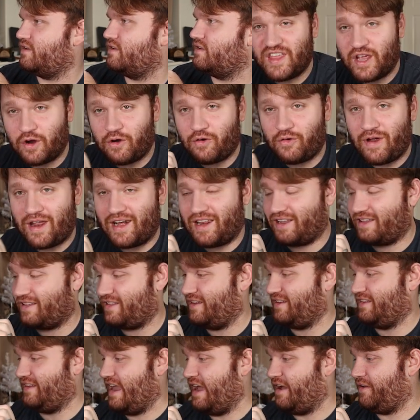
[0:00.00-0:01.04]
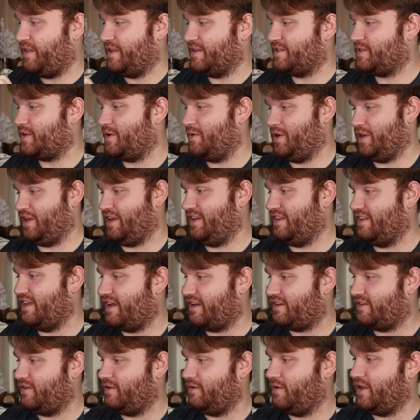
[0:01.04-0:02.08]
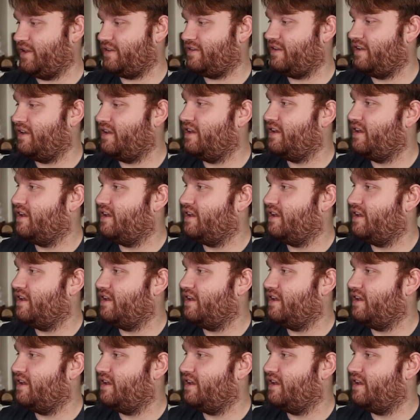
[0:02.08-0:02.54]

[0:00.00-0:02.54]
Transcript: Theoretically, now let's go ahead and connect to it.